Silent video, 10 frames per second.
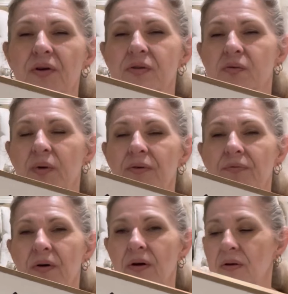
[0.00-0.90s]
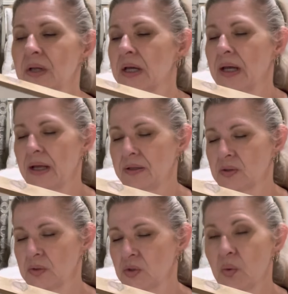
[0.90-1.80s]
Sweet Fall.
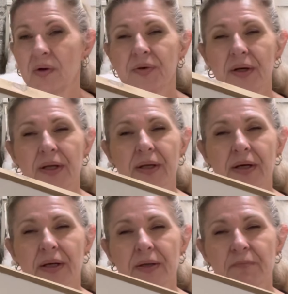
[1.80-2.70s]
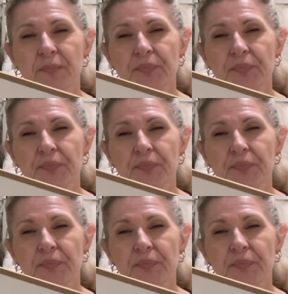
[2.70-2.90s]
This was $12.99.